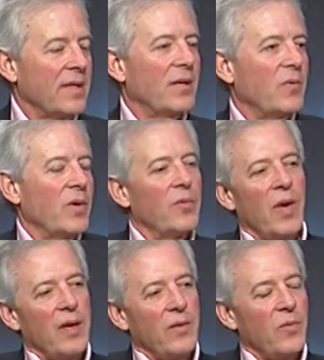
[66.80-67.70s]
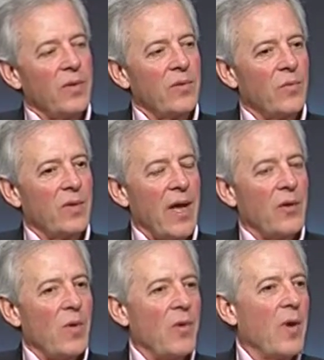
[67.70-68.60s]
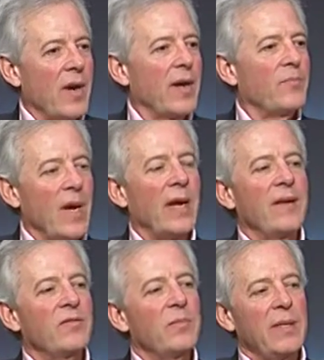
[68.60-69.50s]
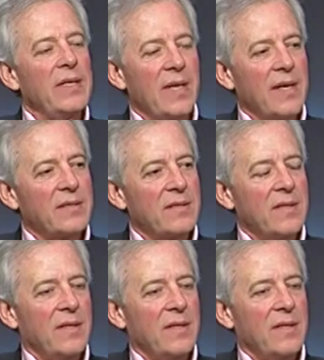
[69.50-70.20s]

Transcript: You know, how do I want my life to be next?